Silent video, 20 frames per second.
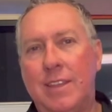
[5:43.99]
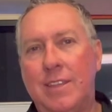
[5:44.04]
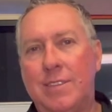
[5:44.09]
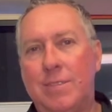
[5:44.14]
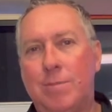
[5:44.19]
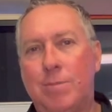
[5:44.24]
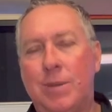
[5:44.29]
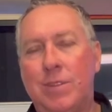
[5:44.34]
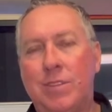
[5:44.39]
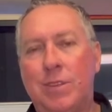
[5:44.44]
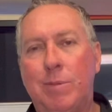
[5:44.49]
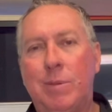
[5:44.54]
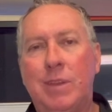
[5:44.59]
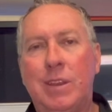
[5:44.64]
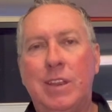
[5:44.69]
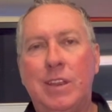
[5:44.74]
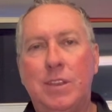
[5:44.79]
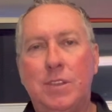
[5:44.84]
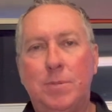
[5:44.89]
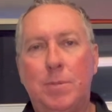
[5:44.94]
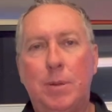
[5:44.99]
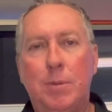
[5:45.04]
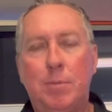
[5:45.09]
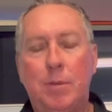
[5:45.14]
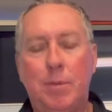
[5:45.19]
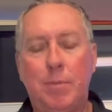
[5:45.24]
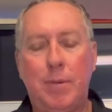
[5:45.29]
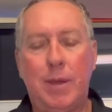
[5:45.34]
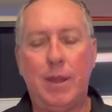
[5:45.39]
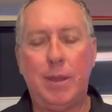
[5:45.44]
It's one thing we need to spend a
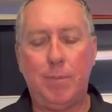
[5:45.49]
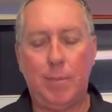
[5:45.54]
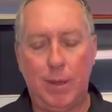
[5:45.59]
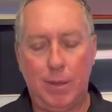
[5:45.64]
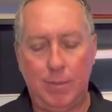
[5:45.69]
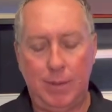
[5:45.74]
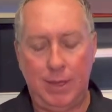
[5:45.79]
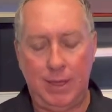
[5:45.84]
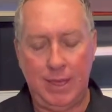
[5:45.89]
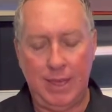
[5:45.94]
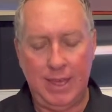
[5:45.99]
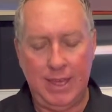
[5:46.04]
bit of money maybe,